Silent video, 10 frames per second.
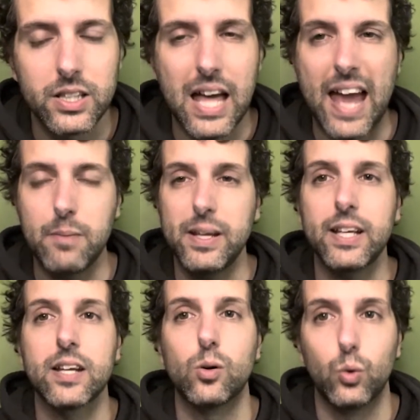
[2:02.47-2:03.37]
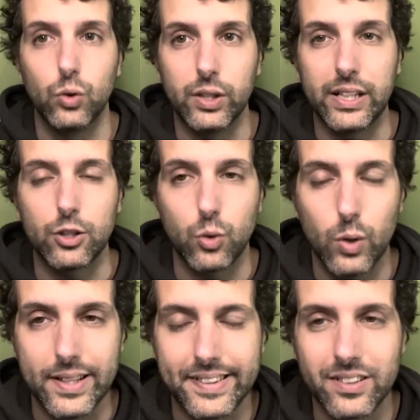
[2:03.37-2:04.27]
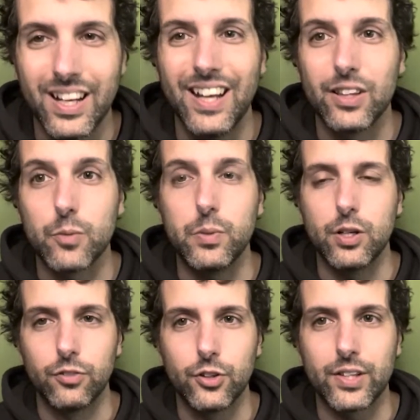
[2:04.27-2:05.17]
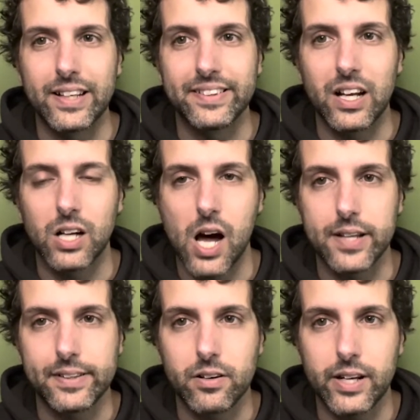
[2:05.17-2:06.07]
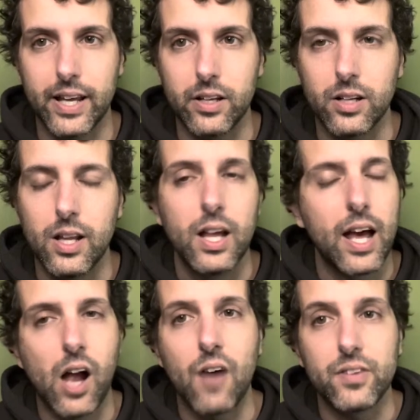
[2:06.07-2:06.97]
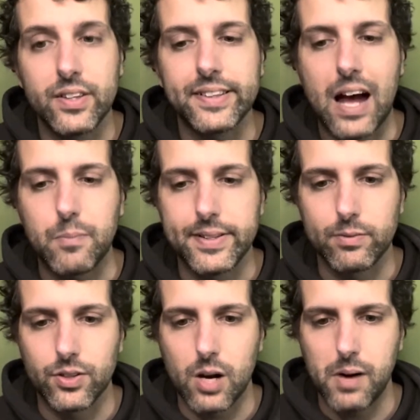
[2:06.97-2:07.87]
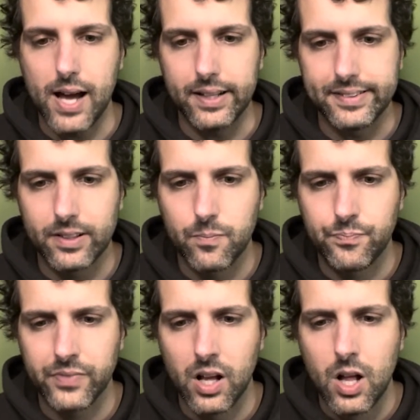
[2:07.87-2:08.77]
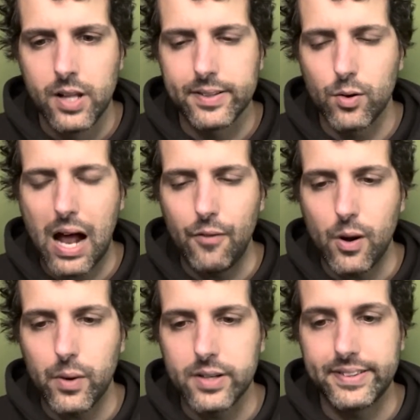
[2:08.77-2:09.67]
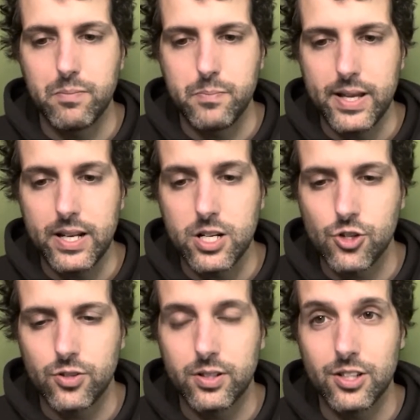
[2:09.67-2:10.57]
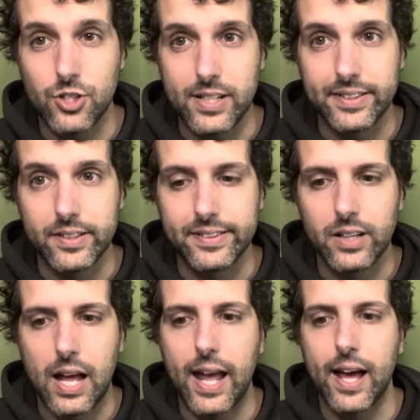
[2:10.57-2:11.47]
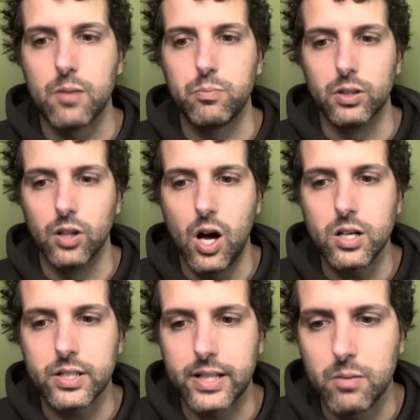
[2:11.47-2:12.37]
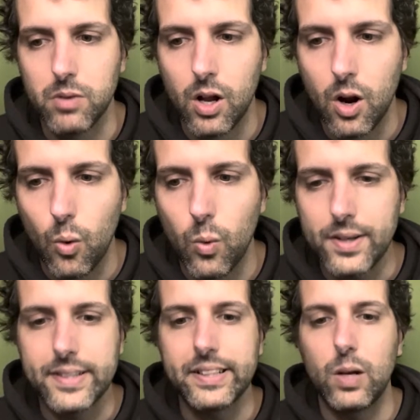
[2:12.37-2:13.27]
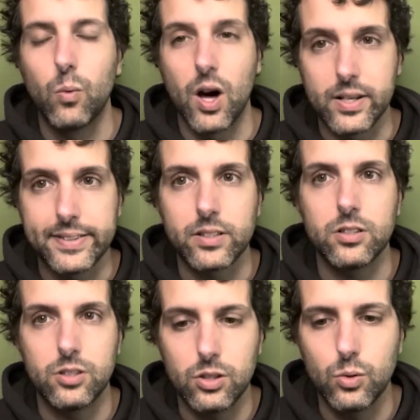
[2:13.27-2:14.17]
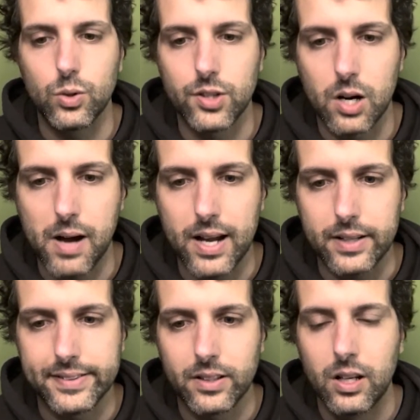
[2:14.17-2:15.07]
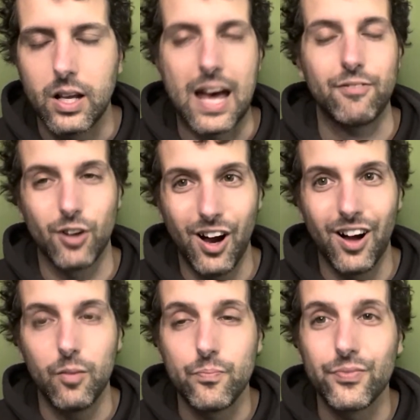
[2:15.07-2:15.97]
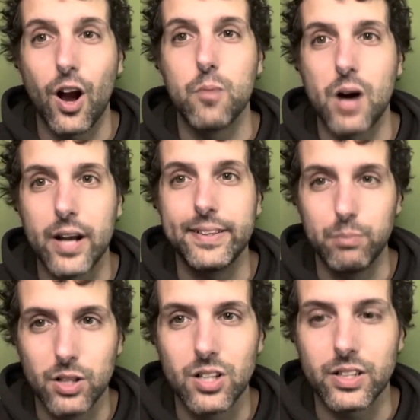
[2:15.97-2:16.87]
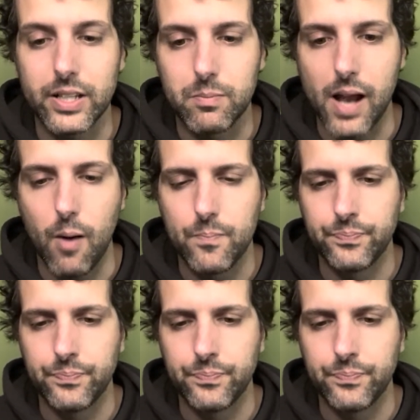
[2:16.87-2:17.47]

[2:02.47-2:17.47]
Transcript: The enemy can only twist the beautiful things that God has created. And often this happens with our bodies. So now that we are submitted to Jesus and belong to him, what does he want us to do with our bodies? After all, our bodies belong to him now.